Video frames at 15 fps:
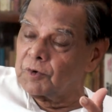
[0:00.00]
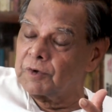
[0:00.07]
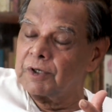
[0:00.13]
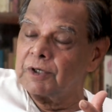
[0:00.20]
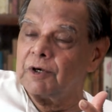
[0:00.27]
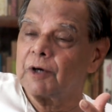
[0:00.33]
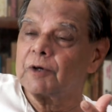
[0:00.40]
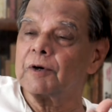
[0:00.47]
you
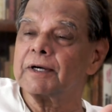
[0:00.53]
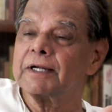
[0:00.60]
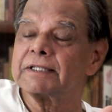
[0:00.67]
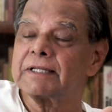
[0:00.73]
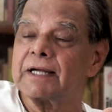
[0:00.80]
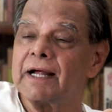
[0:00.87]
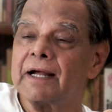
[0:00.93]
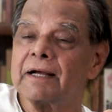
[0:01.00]
have to
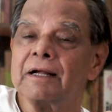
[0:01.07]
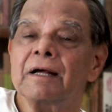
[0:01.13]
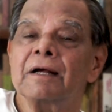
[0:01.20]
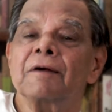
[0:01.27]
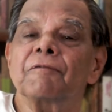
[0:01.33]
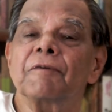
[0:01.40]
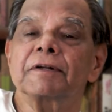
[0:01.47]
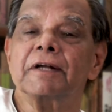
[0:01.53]
understand
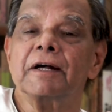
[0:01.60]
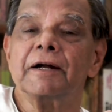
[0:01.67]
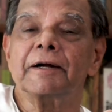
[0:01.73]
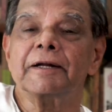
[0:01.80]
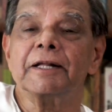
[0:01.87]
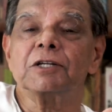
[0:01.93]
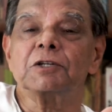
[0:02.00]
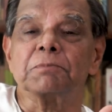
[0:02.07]
whether
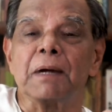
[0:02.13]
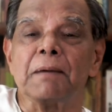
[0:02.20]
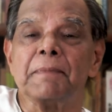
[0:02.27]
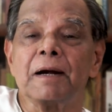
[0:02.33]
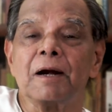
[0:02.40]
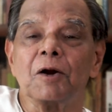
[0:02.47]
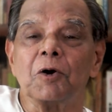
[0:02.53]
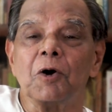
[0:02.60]
it is
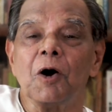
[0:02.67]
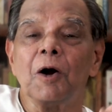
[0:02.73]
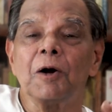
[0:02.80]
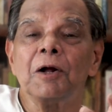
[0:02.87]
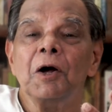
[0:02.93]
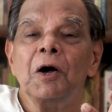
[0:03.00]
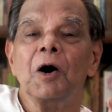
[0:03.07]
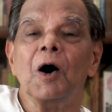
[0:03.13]
supramental
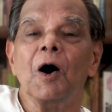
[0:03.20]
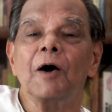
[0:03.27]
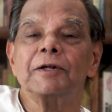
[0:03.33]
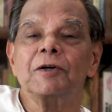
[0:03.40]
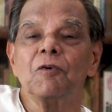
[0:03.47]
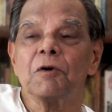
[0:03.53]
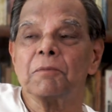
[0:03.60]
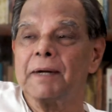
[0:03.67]
God or
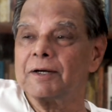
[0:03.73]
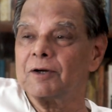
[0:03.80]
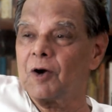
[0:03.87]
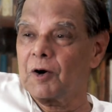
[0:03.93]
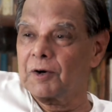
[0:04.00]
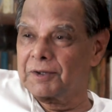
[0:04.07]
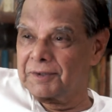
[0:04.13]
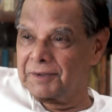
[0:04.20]
the overmind
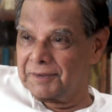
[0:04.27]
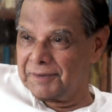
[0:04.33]
God.